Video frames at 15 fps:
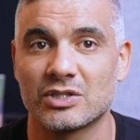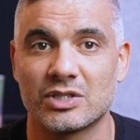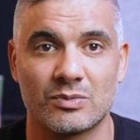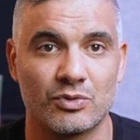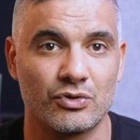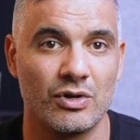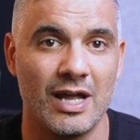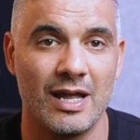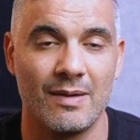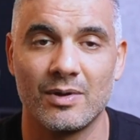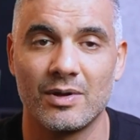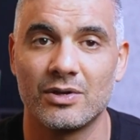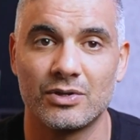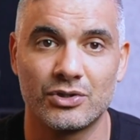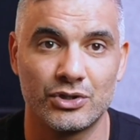subscribe
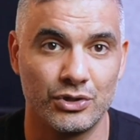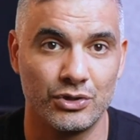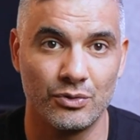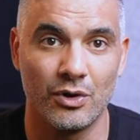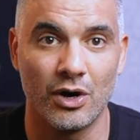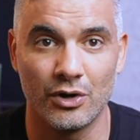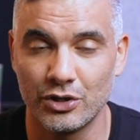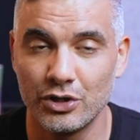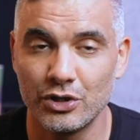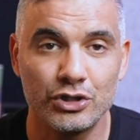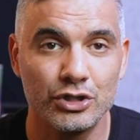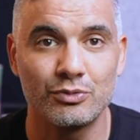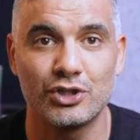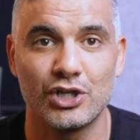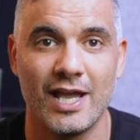to our
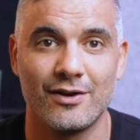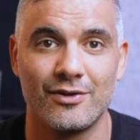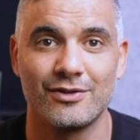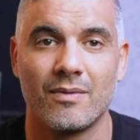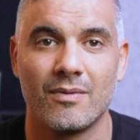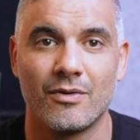YouTube channel,